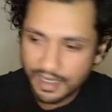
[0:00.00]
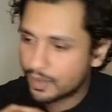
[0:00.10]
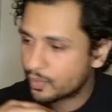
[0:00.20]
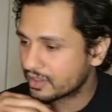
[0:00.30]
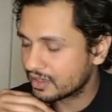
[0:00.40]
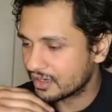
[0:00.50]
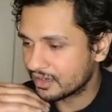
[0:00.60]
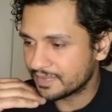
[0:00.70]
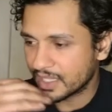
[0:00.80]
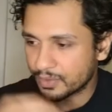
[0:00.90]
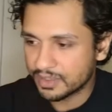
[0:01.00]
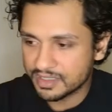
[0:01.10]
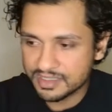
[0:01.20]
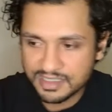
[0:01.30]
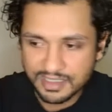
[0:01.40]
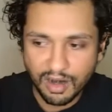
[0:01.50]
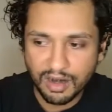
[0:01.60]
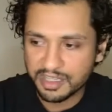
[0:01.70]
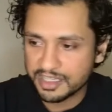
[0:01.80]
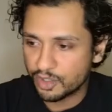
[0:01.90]
whether it was
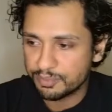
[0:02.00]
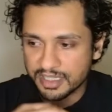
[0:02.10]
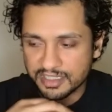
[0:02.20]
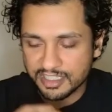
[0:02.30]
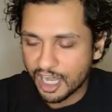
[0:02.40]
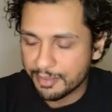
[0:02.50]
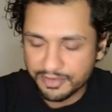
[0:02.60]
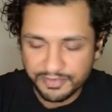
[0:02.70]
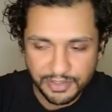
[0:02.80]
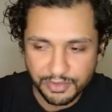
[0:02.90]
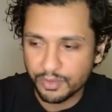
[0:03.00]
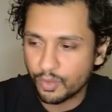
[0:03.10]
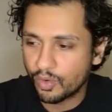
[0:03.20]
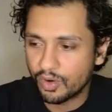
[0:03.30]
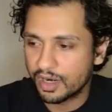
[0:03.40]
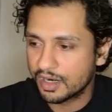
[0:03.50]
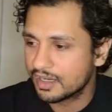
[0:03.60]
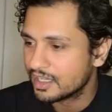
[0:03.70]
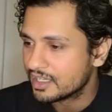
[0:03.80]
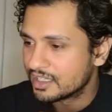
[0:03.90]
Carlin or BET Comic View or,
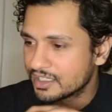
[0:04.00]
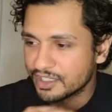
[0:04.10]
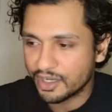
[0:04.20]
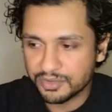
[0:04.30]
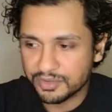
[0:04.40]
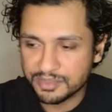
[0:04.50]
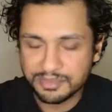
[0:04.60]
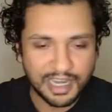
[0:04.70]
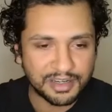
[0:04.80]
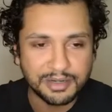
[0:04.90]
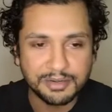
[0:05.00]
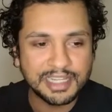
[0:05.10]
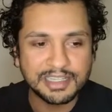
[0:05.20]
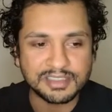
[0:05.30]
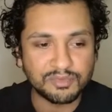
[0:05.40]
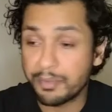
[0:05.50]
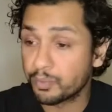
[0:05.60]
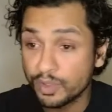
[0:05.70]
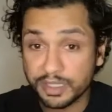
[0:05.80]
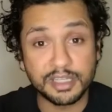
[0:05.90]
you know, Jim Carrey, Robin
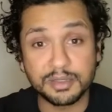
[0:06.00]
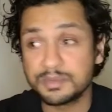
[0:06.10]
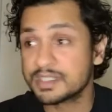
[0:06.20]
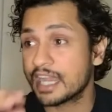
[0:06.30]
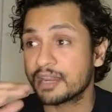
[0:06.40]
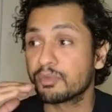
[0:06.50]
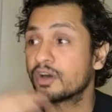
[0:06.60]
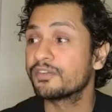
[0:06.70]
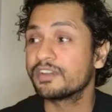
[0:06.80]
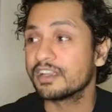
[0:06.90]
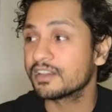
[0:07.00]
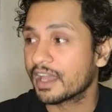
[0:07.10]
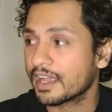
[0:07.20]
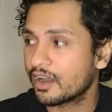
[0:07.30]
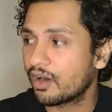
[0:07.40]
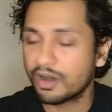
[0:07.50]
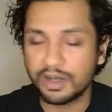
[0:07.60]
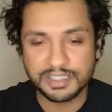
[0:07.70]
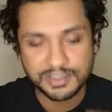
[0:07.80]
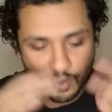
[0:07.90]
Williams, Eddie Murphy, like all
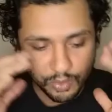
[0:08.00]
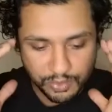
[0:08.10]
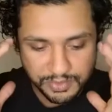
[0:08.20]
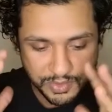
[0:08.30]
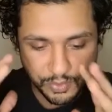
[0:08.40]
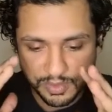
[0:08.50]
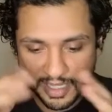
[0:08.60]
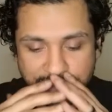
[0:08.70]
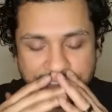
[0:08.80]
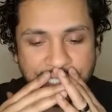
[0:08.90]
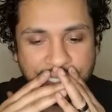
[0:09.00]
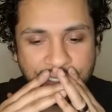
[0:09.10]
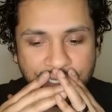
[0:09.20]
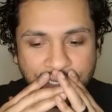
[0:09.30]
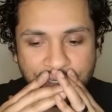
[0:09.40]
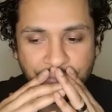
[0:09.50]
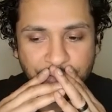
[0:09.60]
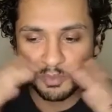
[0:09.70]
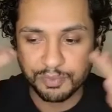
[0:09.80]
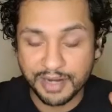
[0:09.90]
these old school heads, like
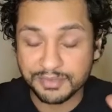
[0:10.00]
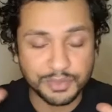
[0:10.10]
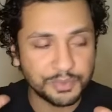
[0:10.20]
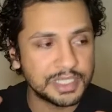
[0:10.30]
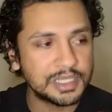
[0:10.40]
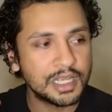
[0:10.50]
Richard Pryor. Dude,